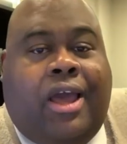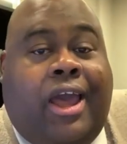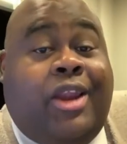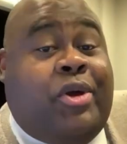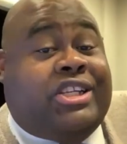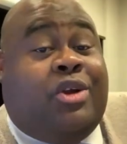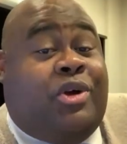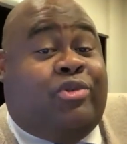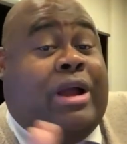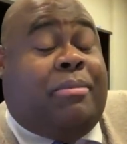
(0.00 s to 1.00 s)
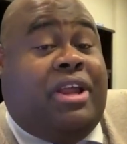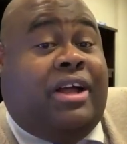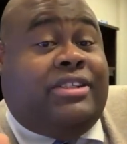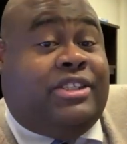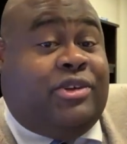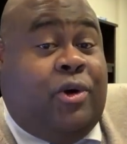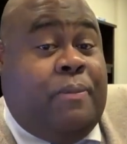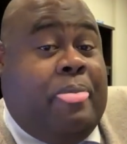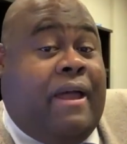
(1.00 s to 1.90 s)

Anyways, I don't want to ramble on, so